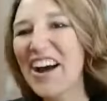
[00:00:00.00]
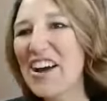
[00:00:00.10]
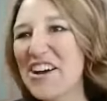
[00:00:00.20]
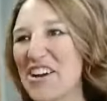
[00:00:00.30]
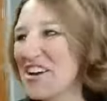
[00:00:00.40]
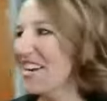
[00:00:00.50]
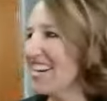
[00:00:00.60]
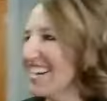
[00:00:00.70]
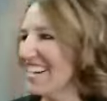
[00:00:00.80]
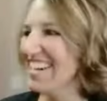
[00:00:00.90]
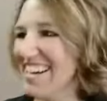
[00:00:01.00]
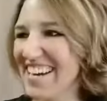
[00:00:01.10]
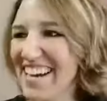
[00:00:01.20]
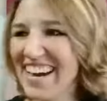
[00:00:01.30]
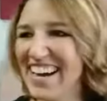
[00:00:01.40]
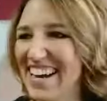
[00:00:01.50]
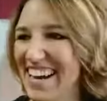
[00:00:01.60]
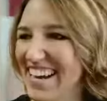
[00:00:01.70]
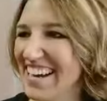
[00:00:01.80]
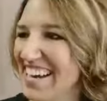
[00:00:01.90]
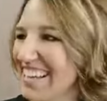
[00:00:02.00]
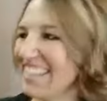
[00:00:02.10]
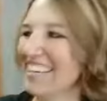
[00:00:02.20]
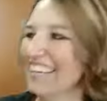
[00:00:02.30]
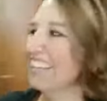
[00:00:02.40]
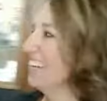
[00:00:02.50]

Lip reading: And you're not talking about hot wings, about the ones